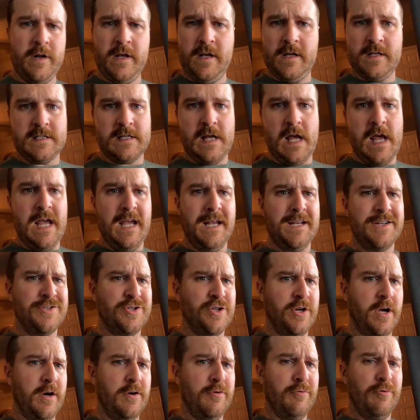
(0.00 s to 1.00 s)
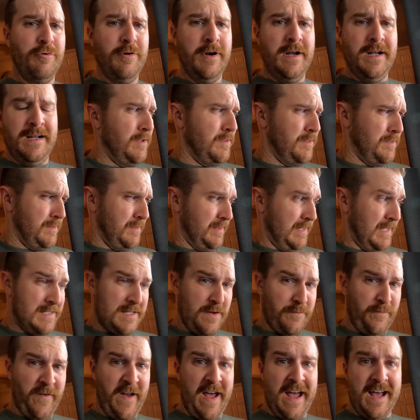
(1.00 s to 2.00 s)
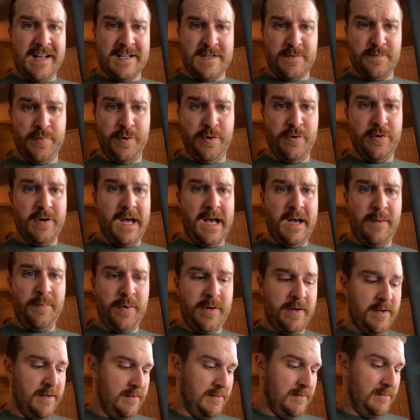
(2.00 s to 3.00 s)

what are you saying, Joe? If that's a fast boot up?